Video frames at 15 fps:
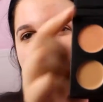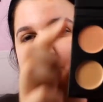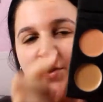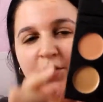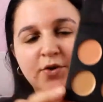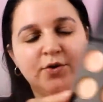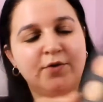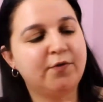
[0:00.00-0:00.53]
So
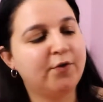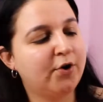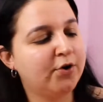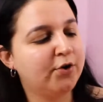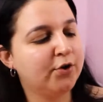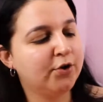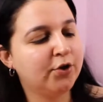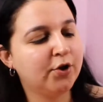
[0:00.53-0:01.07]
you've
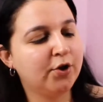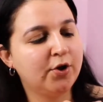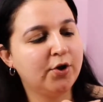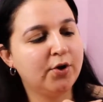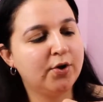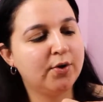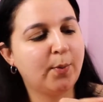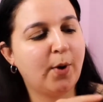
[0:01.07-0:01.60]
got your
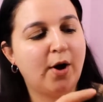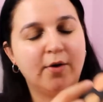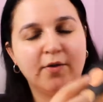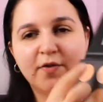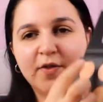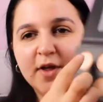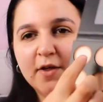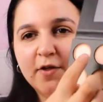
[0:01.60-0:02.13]
two,
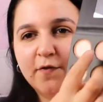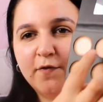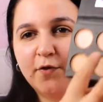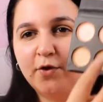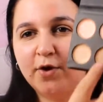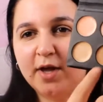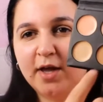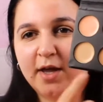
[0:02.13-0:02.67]
well, these
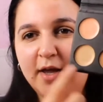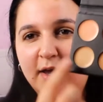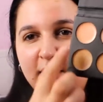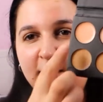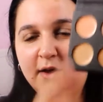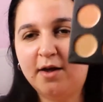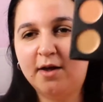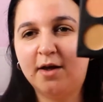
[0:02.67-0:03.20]
four
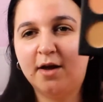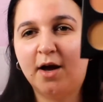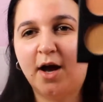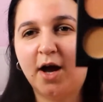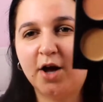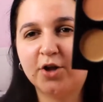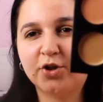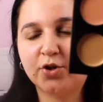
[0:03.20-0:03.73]
here
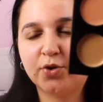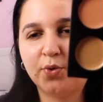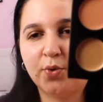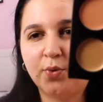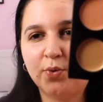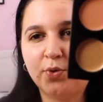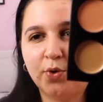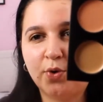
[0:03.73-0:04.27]
are just
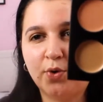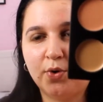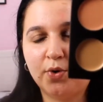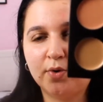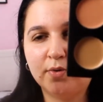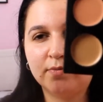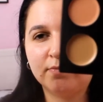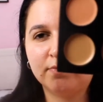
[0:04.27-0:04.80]
all
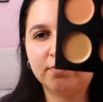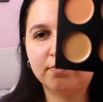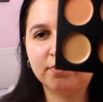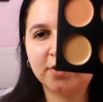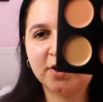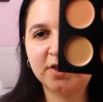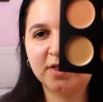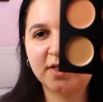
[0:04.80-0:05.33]
your
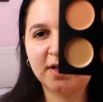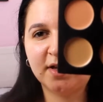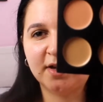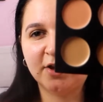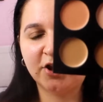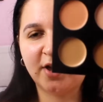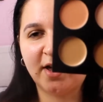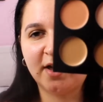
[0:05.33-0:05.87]

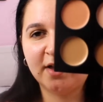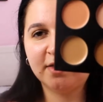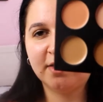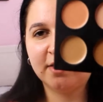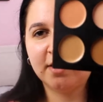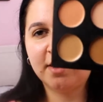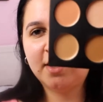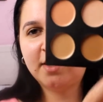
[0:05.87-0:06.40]
concealer
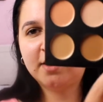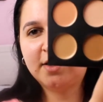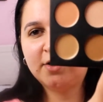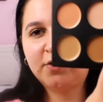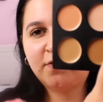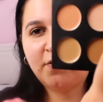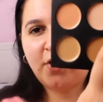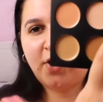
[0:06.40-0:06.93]
shades.
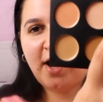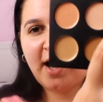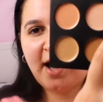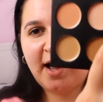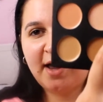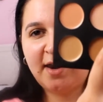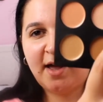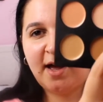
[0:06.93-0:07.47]
Then you've got a
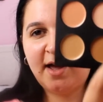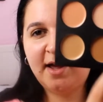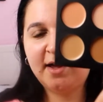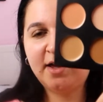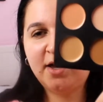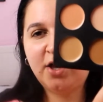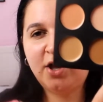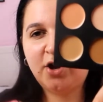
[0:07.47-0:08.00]
highlight,
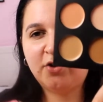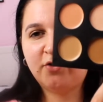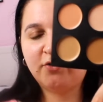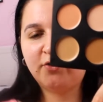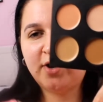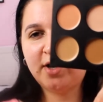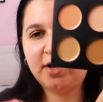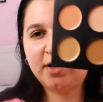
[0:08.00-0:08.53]
a
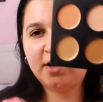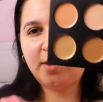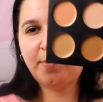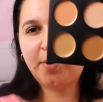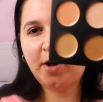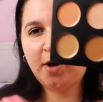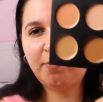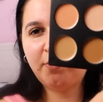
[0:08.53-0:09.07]
green, a
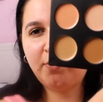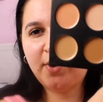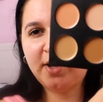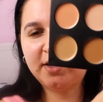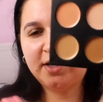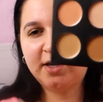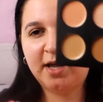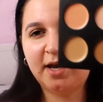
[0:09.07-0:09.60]
purple
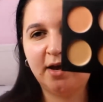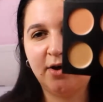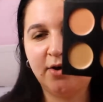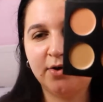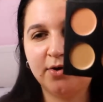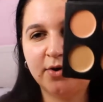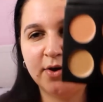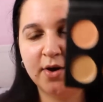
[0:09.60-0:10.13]
and a yellow.
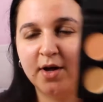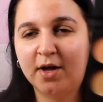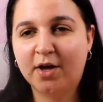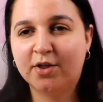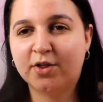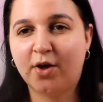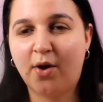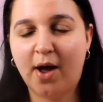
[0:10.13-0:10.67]

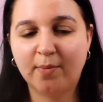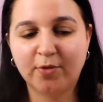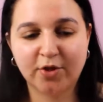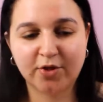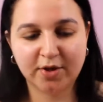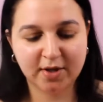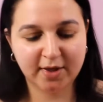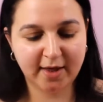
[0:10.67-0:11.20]
So I'm
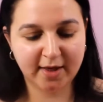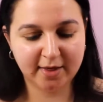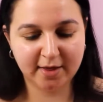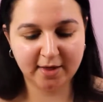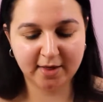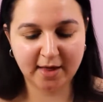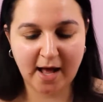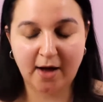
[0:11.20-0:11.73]
just going to test
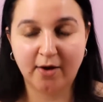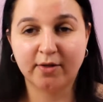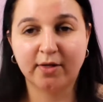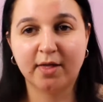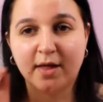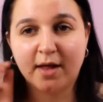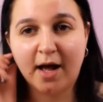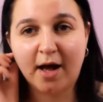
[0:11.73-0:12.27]
this out and
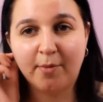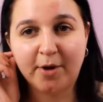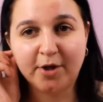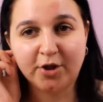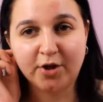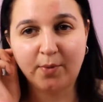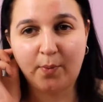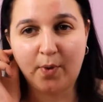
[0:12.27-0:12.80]
see how
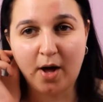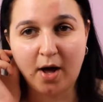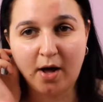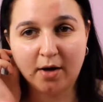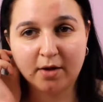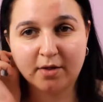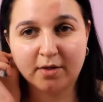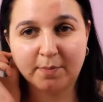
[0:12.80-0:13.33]
much it
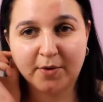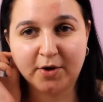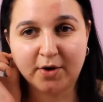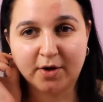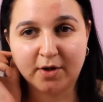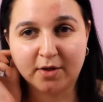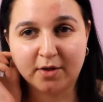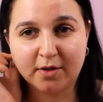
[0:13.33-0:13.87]
works
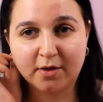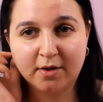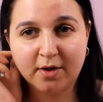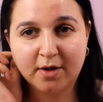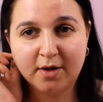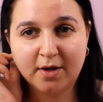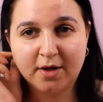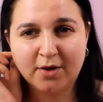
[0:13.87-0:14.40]
because,
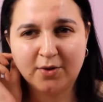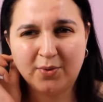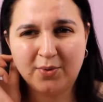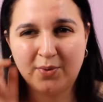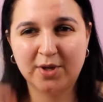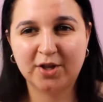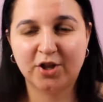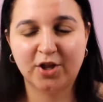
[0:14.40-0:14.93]

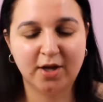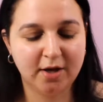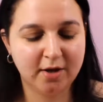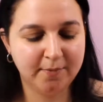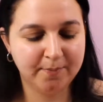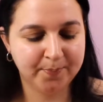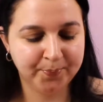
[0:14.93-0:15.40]
oh itchy